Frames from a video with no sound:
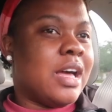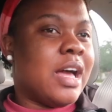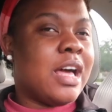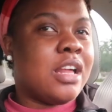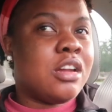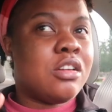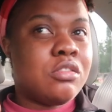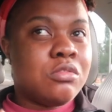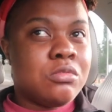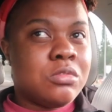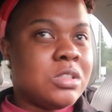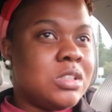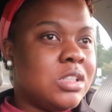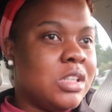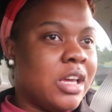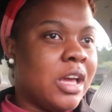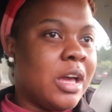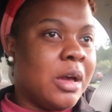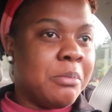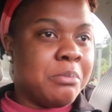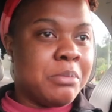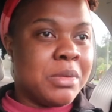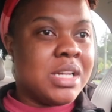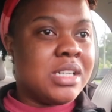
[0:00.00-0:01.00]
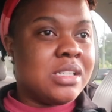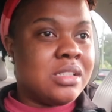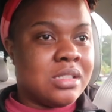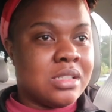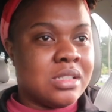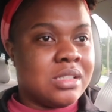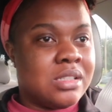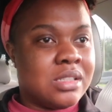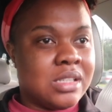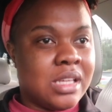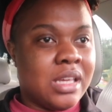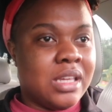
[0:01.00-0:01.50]
I don't have much
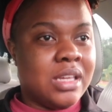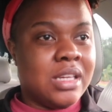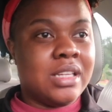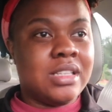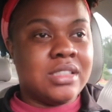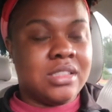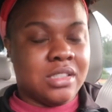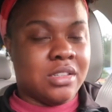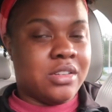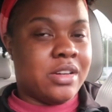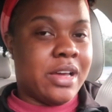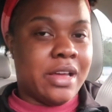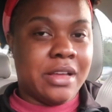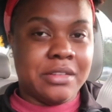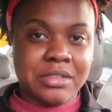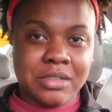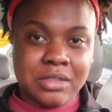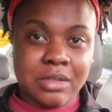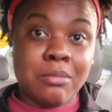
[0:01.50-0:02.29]
to say until I have